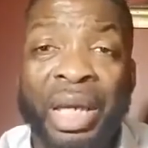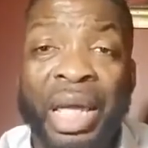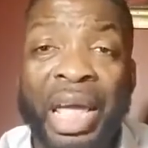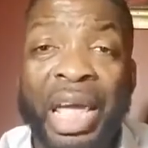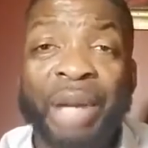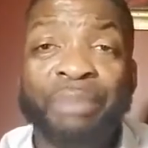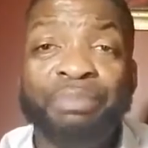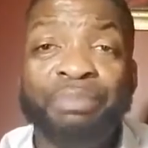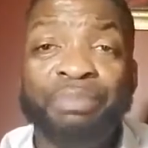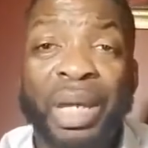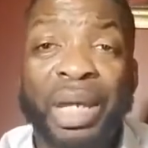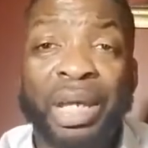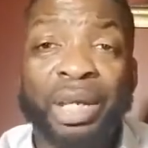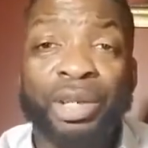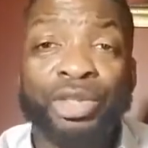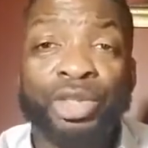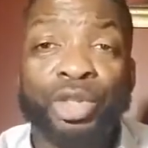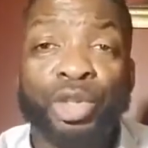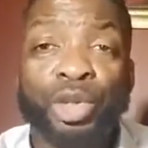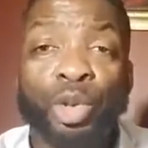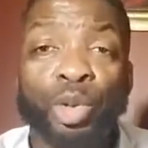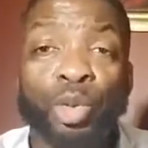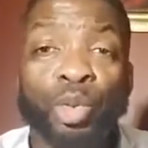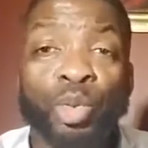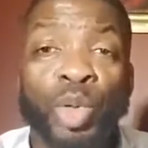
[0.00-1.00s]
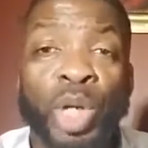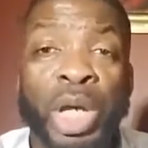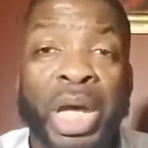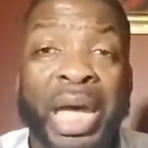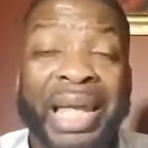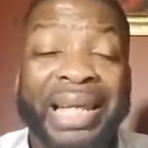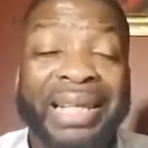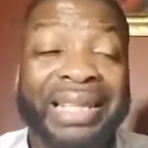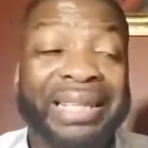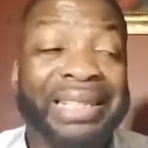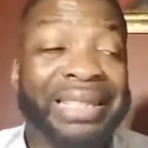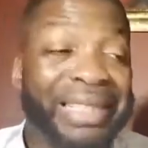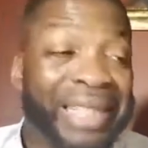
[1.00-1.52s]
It means to
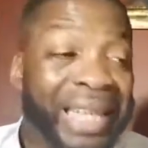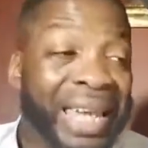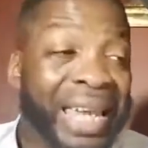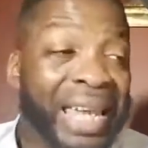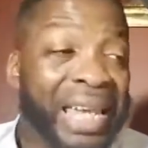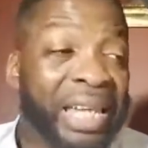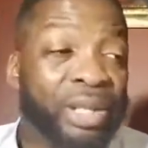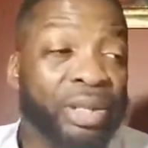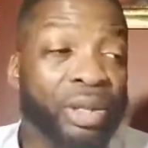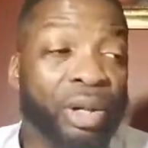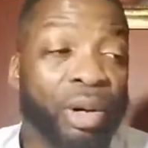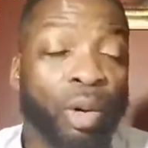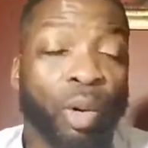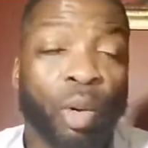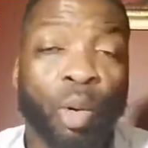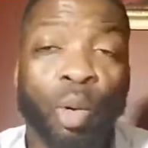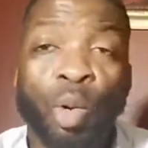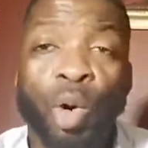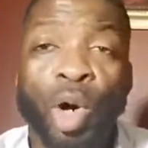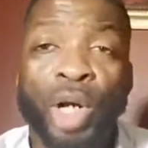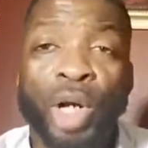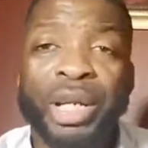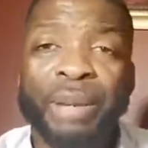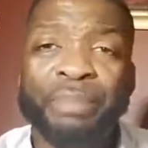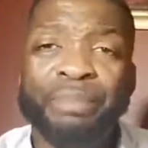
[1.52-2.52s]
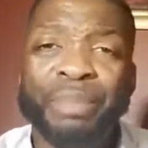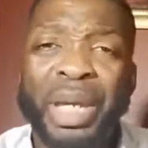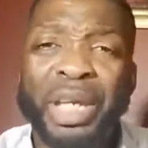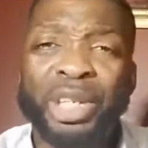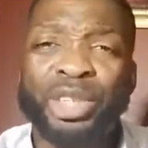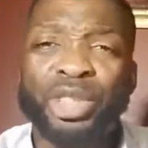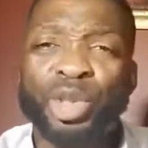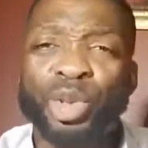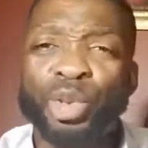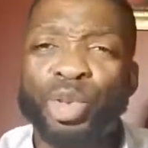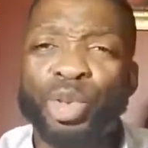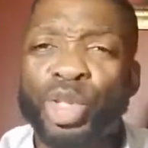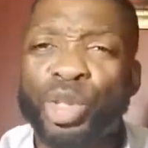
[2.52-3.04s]
lean on. It
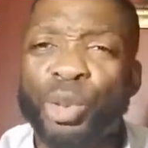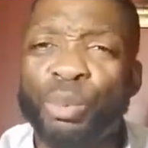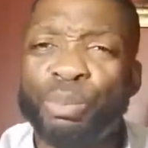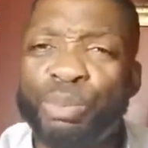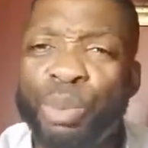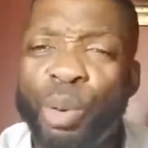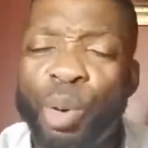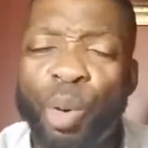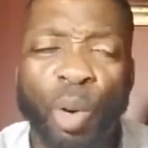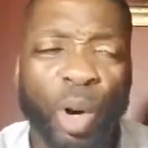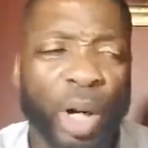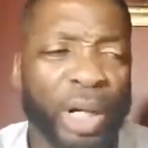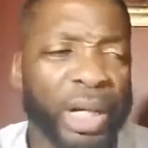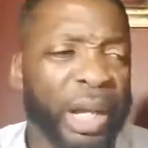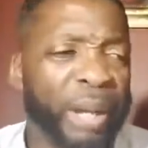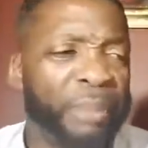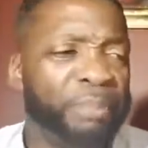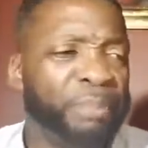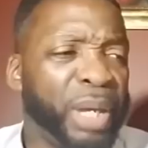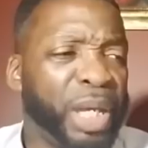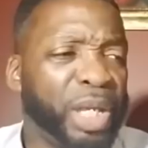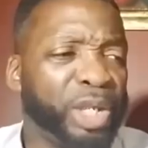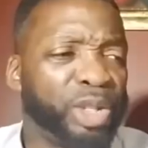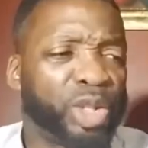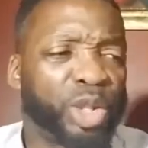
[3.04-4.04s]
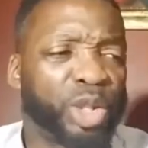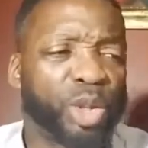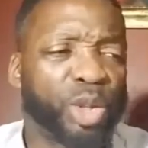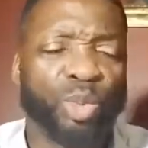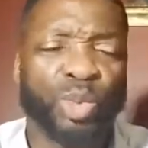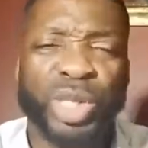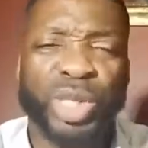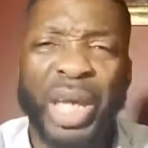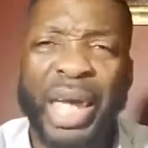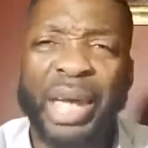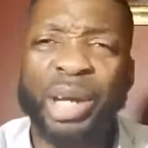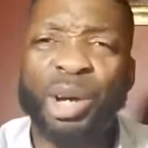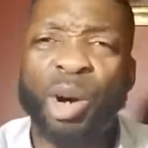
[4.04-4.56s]
means to support. It means to
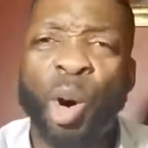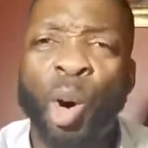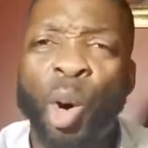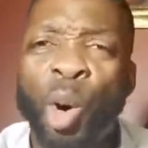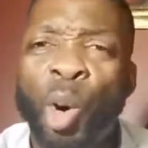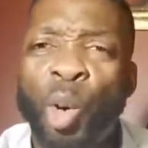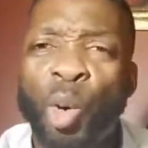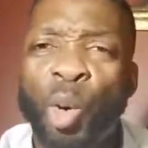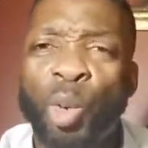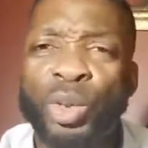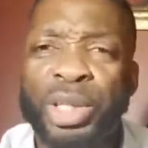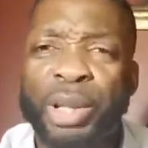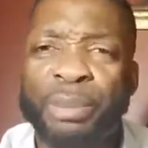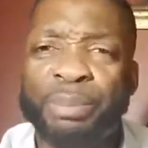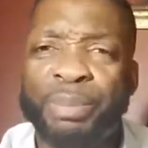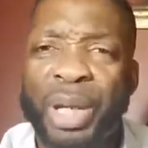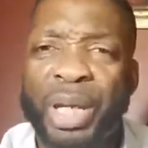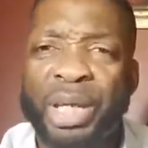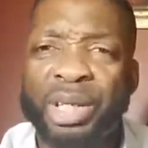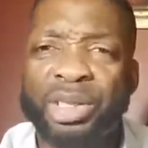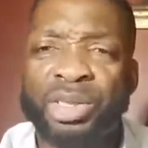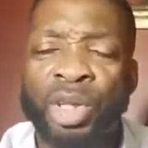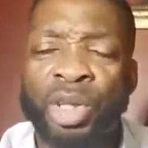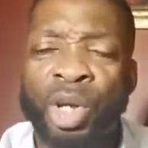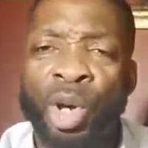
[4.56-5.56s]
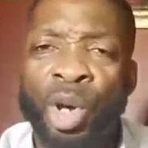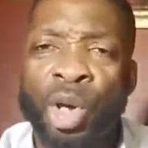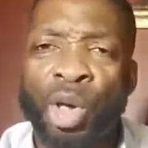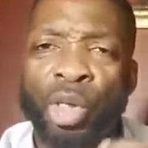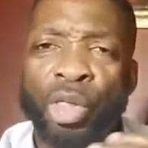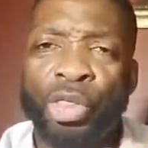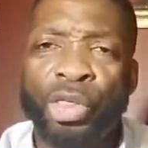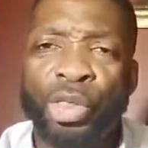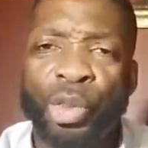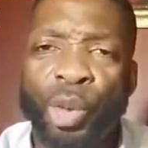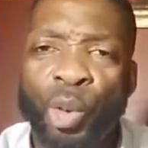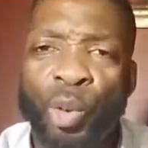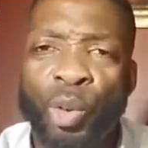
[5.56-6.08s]
take hold. It means
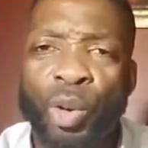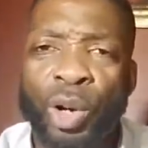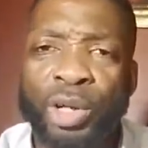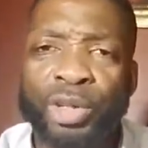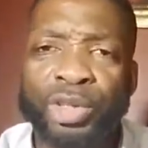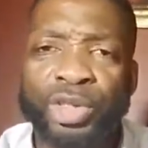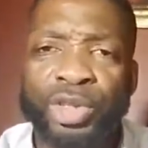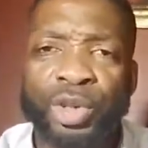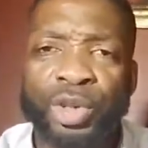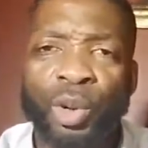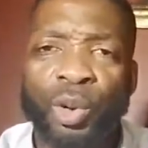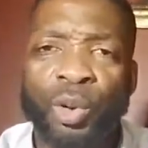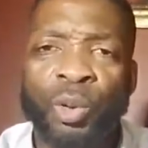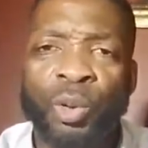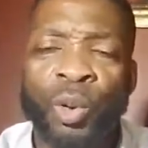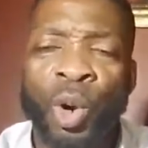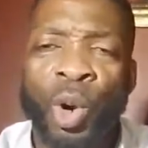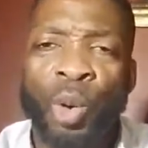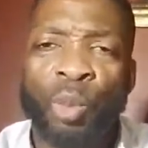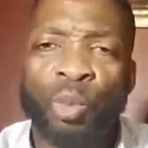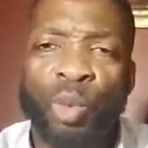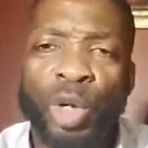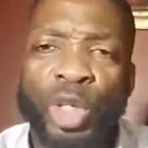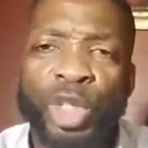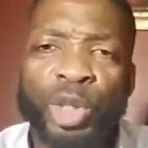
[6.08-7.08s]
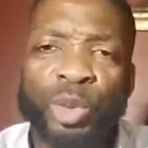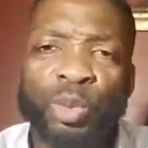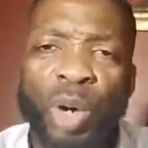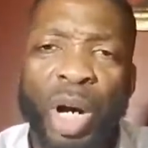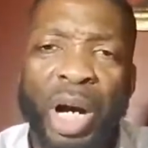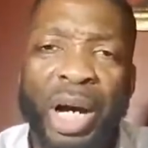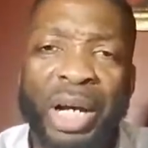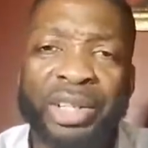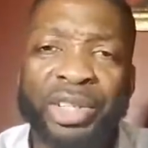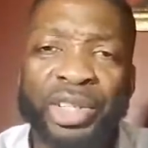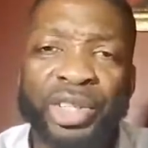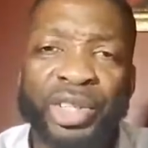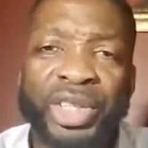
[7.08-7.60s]
thorn. So when you
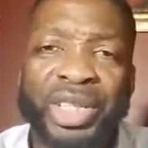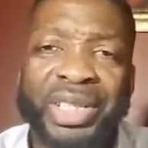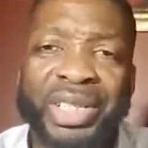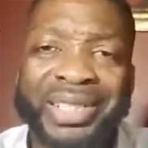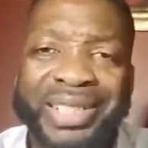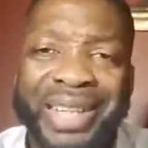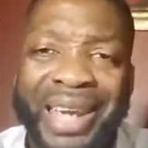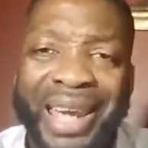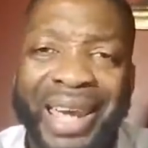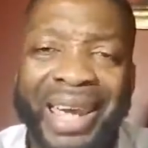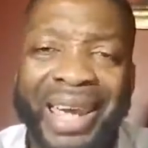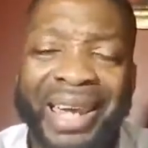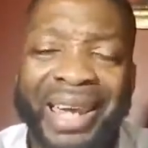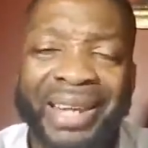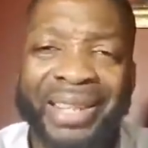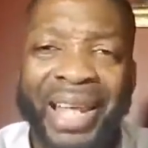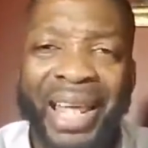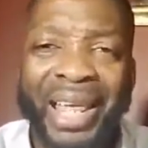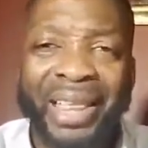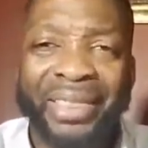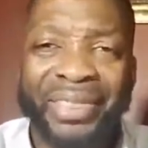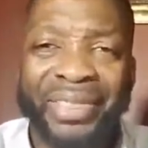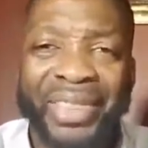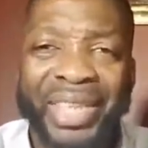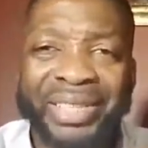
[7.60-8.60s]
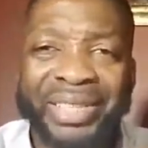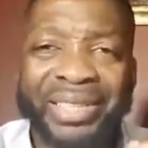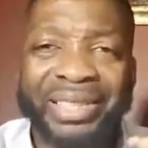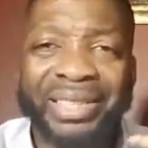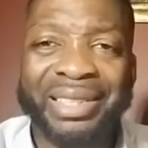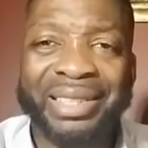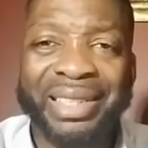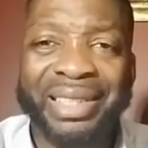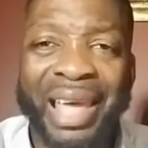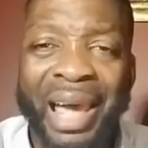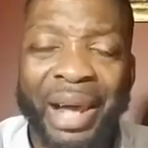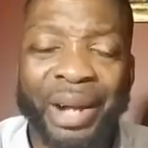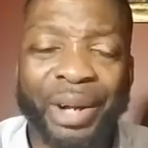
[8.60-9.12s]
understand this
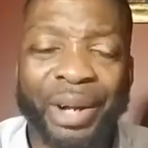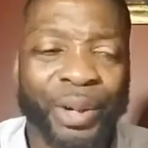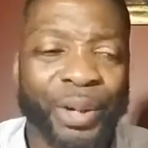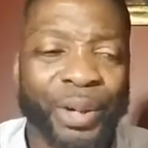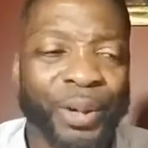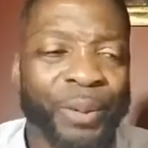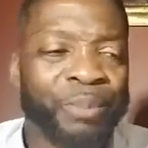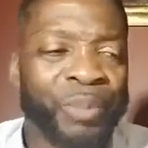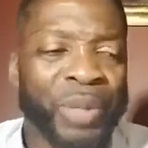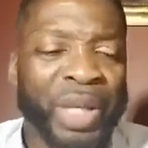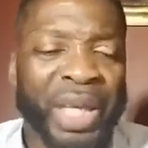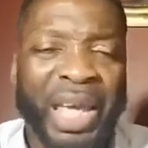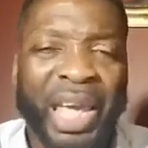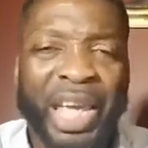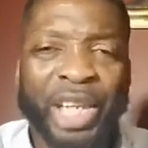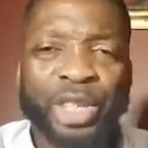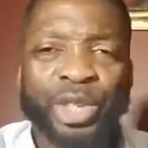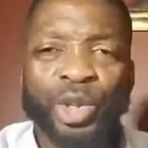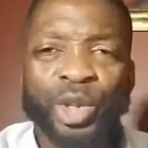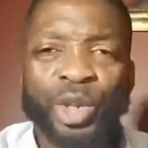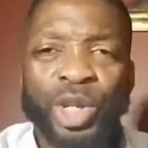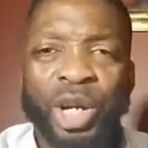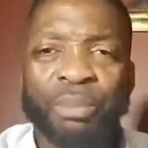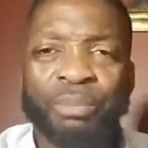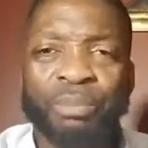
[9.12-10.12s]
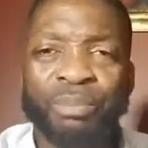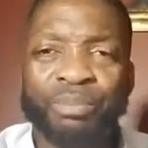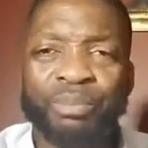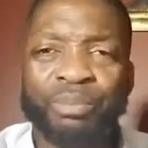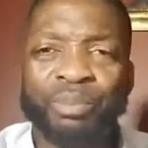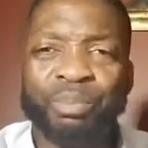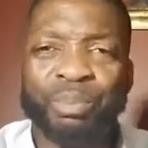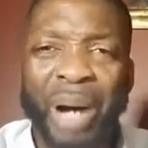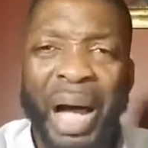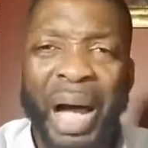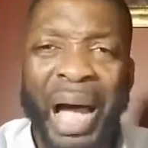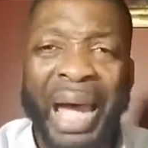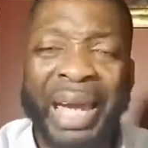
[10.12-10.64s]
letter and you
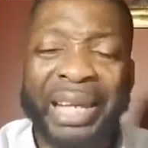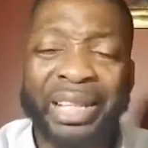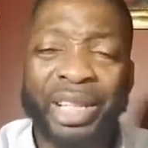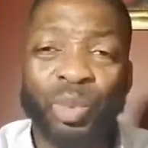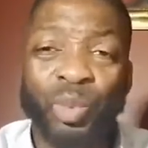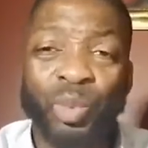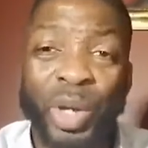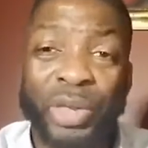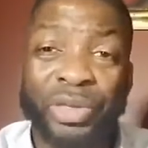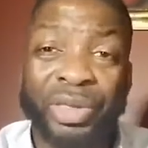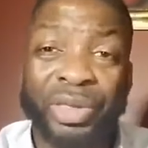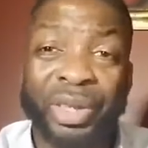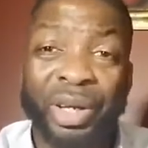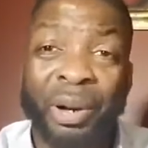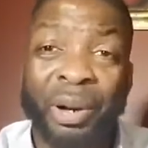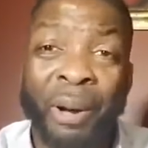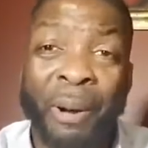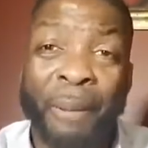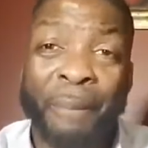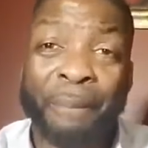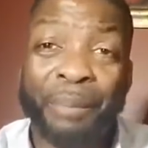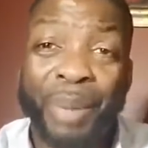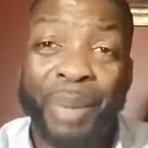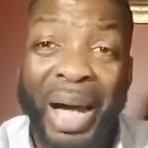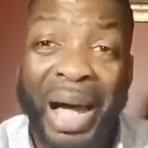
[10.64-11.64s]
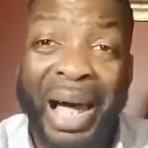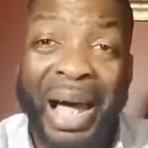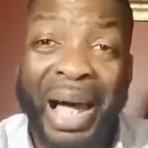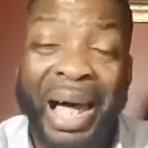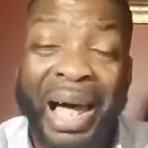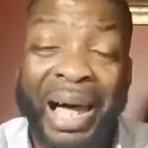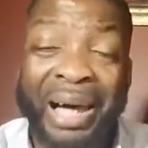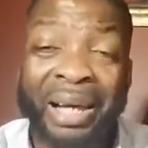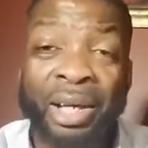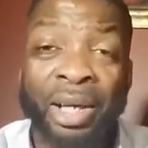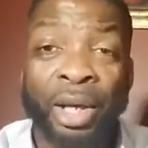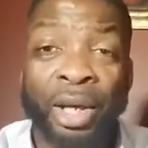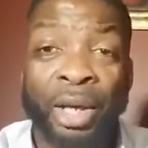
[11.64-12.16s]
combine it with the
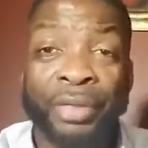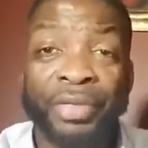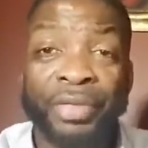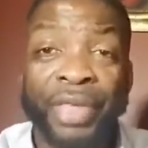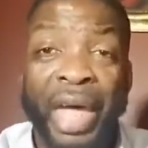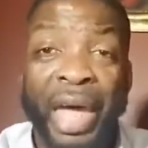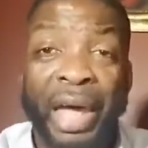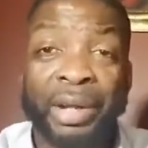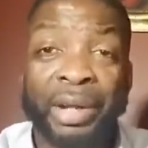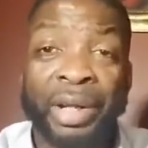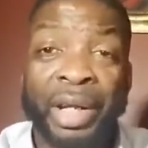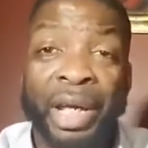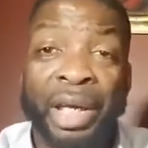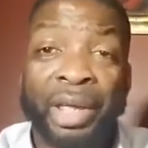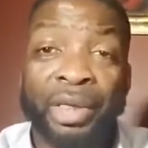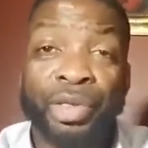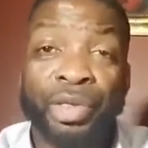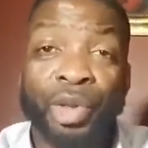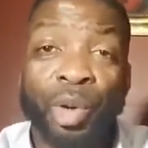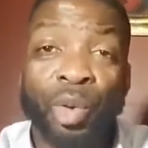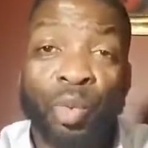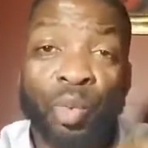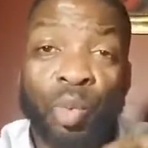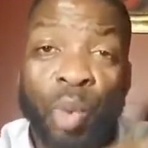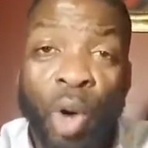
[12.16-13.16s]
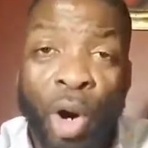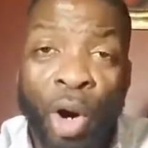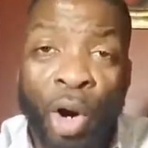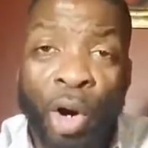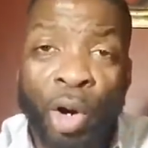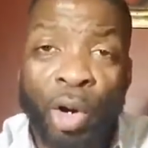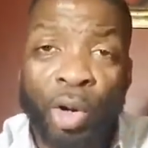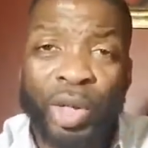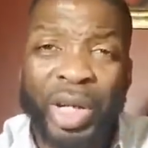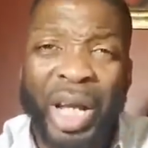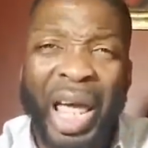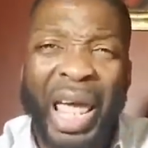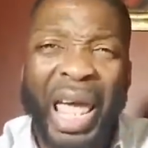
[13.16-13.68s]
Pa, that the
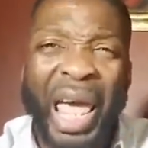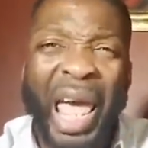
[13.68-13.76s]
word,